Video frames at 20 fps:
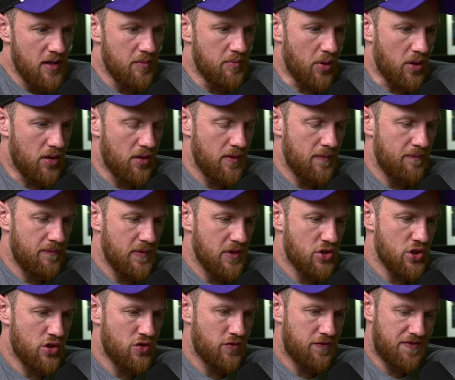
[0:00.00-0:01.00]
But
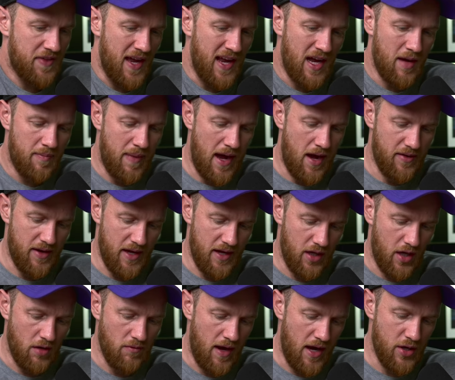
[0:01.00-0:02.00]
just think about it
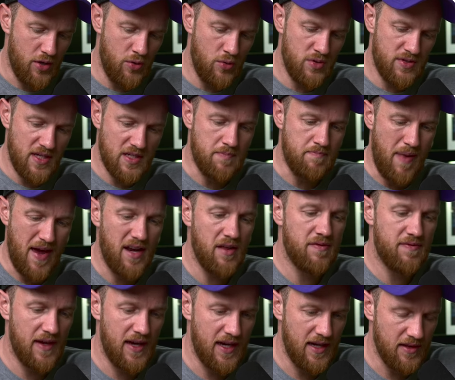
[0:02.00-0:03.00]
and go, right, who's this
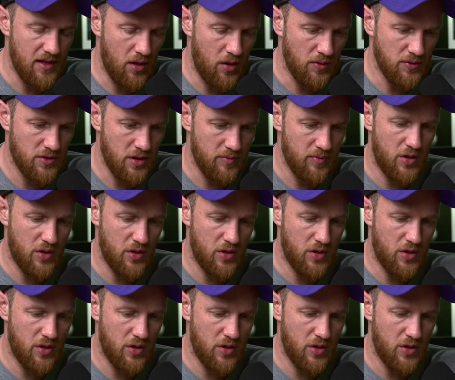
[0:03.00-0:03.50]
benefiting in the long term?